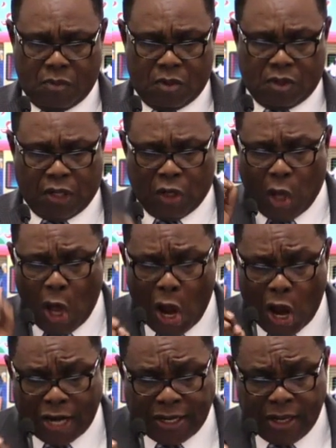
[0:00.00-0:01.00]
The
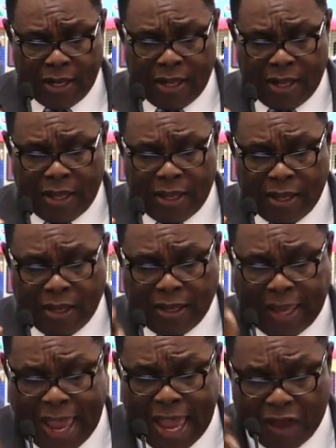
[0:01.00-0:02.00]
Lord
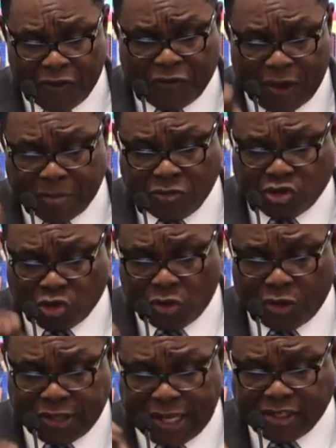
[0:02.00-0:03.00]
gave him
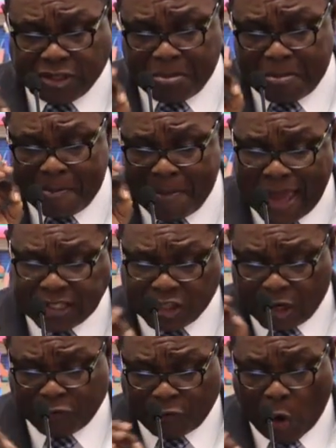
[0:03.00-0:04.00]
through this
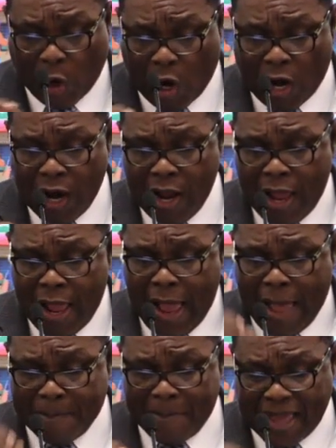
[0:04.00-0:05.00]
metaphor
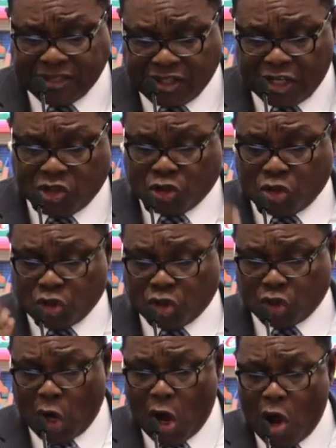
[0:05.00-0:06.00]
a message to
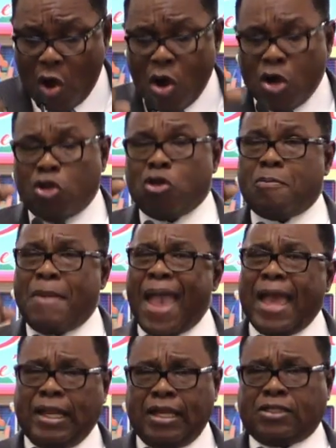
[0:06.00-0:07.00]
show
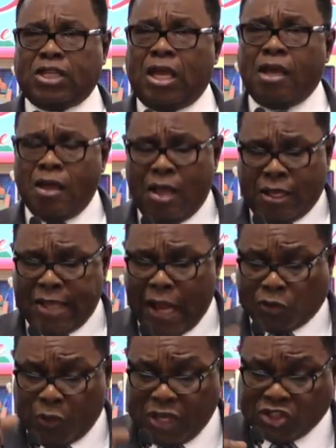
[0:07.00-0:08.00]
humanity
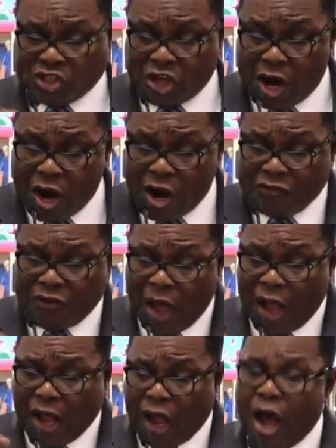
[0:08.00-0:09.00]
that we serve
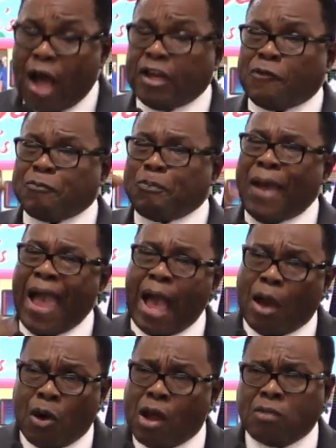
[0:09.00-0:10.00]
a God of
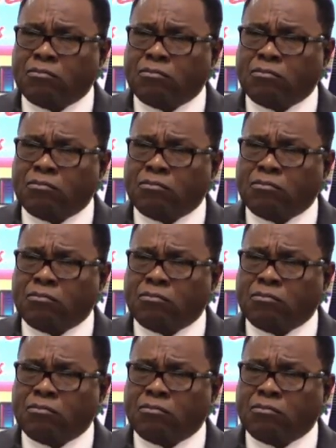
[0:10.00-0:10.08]
power,